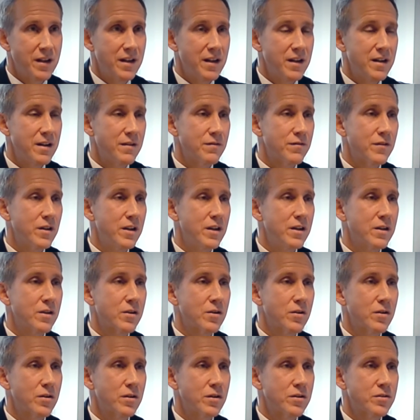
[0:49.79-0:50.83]
And if they
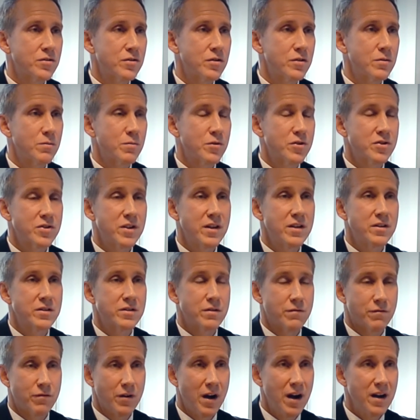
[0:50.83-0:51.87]
incur a certain percentage
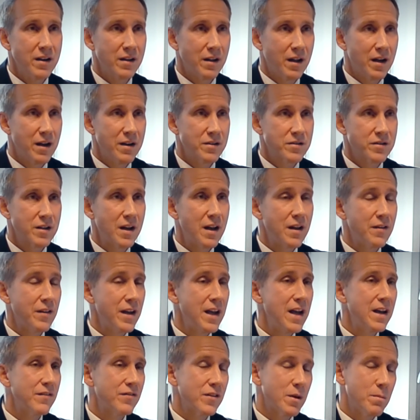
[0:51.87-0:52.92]
of fraud loss,
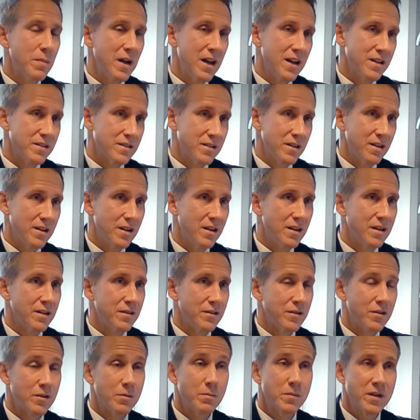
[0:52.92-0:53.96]
they have to pass that on.
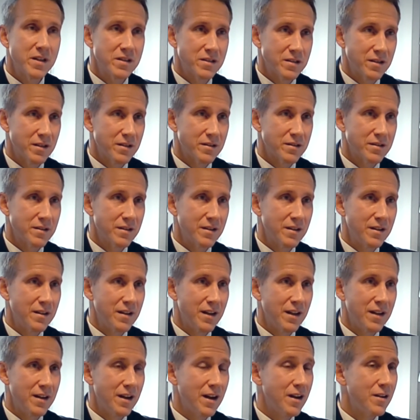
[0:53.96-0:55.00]
They're a business.
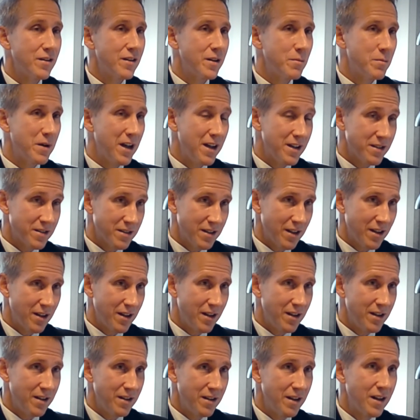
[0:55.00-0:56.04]
And how do they pass that
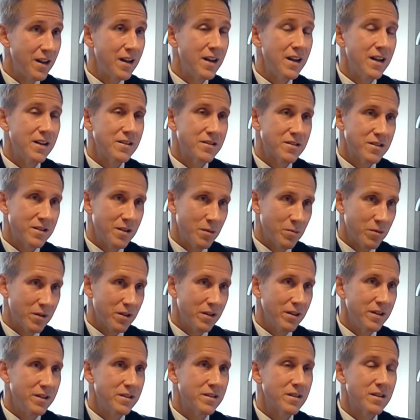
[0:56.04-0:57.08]
on? It's
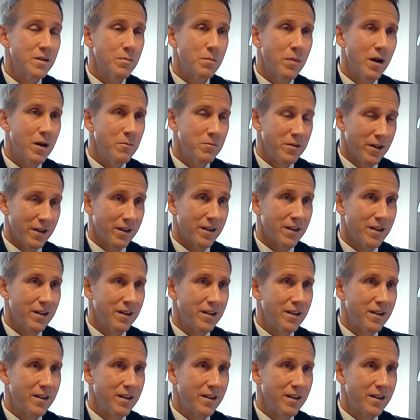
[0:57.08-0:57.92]
typically to the public.